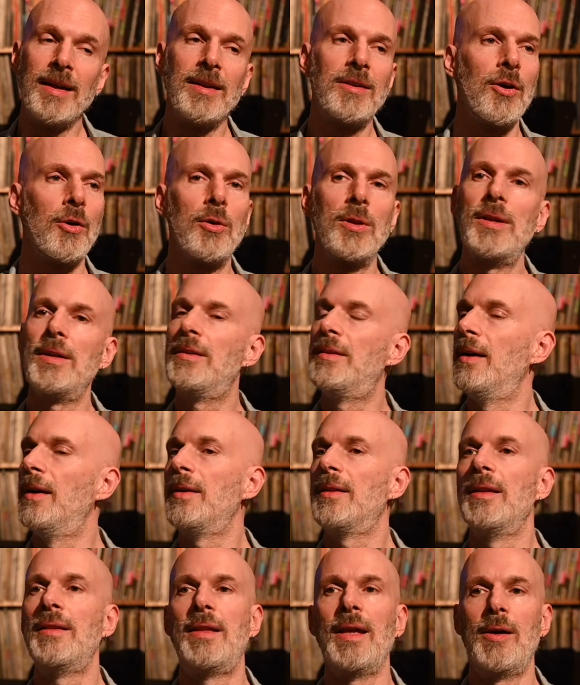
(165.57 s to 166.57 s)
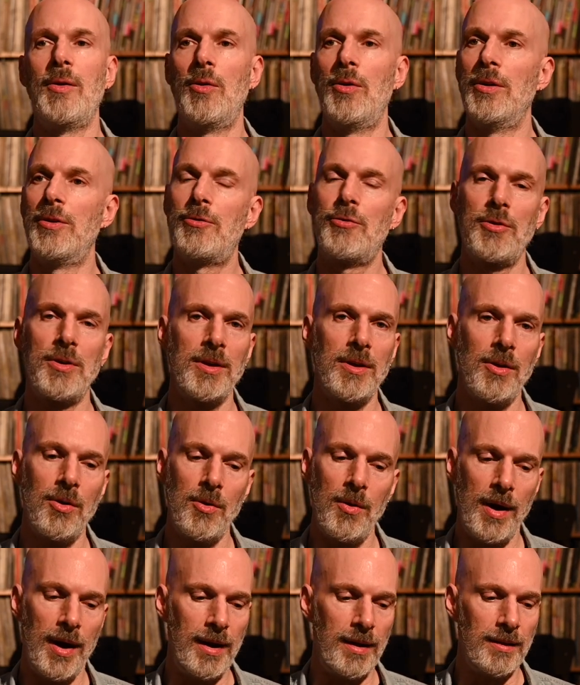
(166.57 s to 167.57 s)
I totally dug that they were a
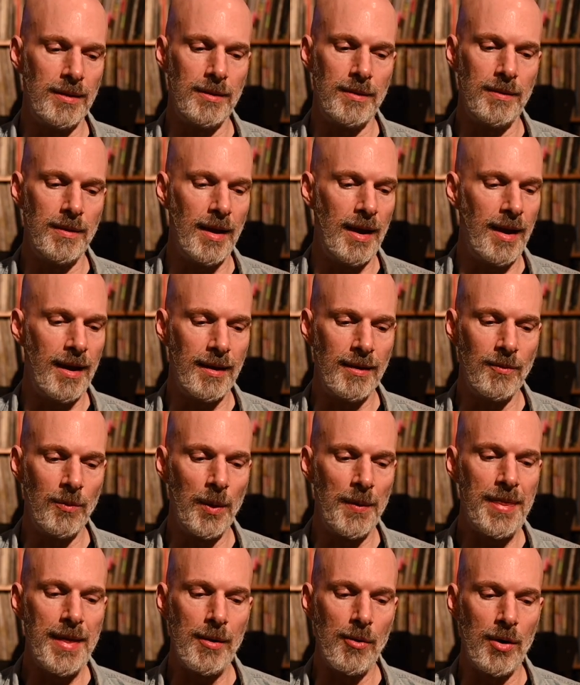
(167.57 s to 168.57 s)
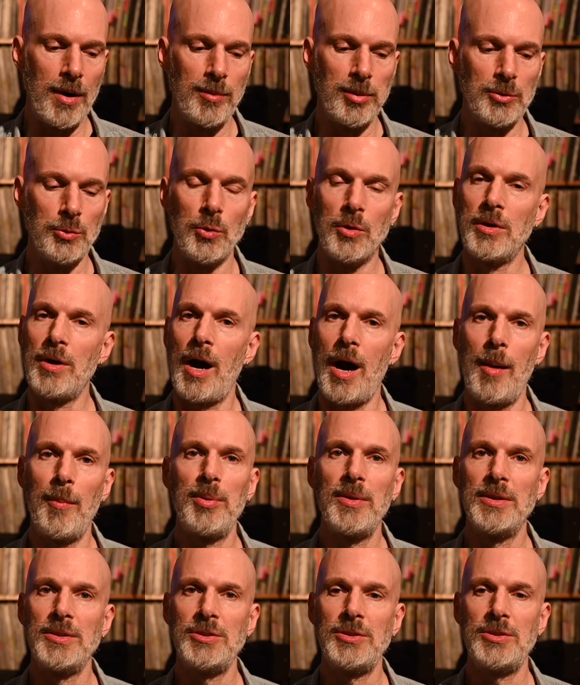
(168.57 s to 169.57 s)
trio and and what they were able to
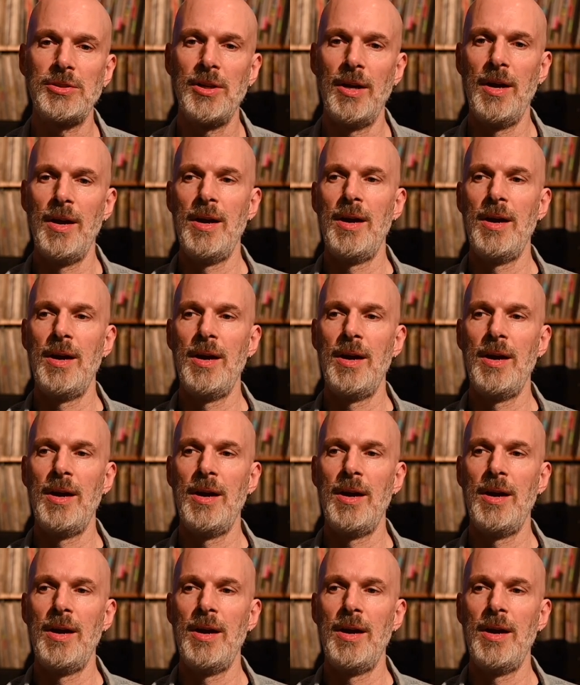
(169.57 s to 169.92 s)
accomplish